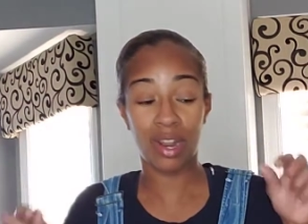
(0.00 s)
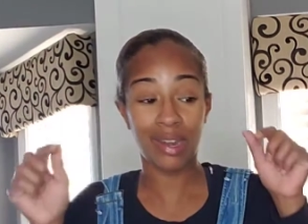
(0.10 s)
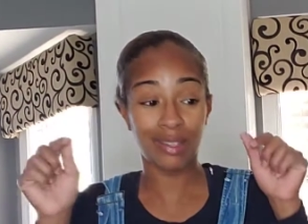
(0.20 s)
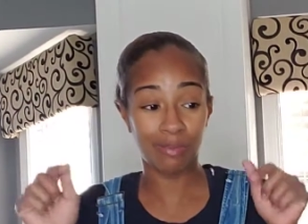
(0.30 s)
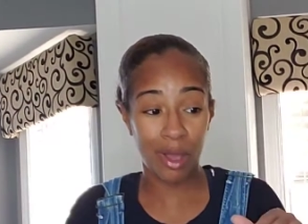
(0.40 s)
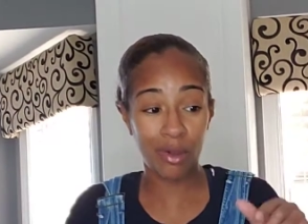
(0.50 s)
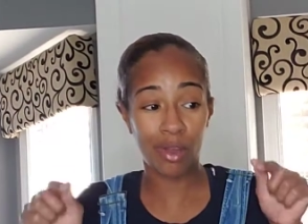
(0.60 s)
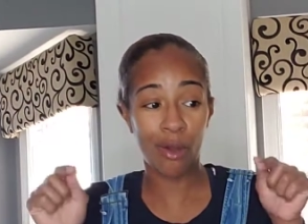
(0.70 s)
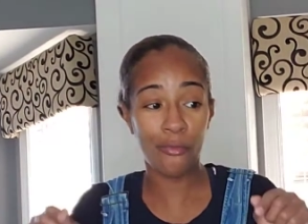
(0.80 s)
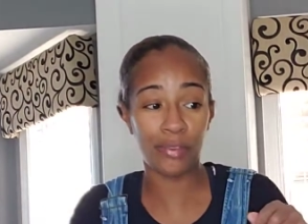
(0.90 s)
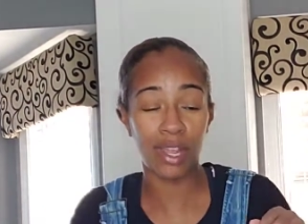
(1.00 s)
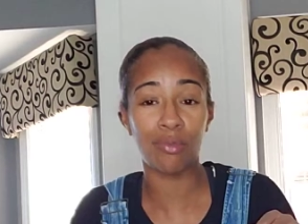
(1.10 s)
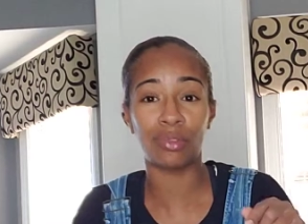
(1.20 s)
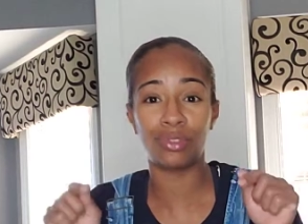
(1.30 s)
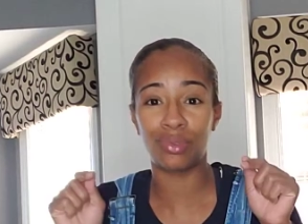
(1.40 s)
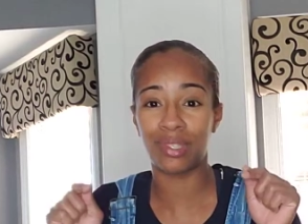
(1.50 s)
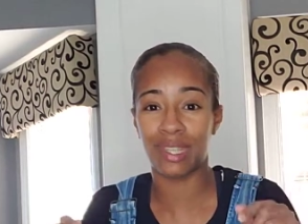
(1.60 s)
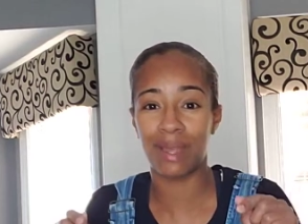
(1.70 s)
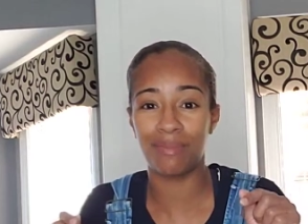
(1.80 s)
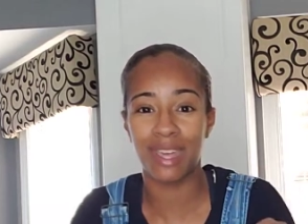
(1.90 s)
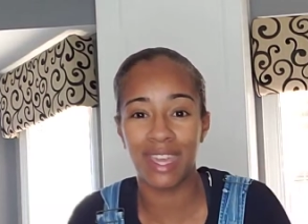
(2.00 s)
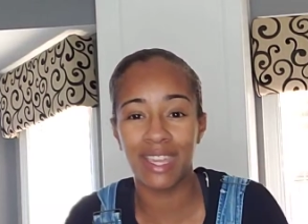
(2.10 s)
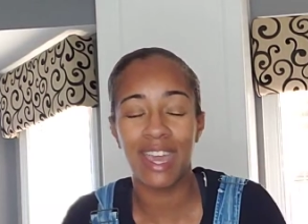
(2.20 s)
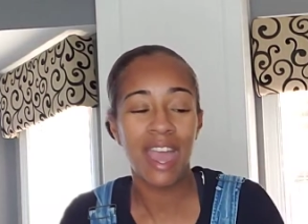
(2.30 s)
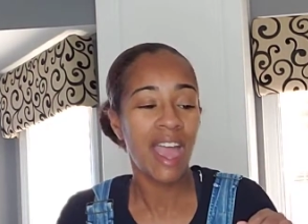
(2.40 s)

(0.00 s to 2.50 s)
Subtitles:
and this milk hopefully will do the same thing.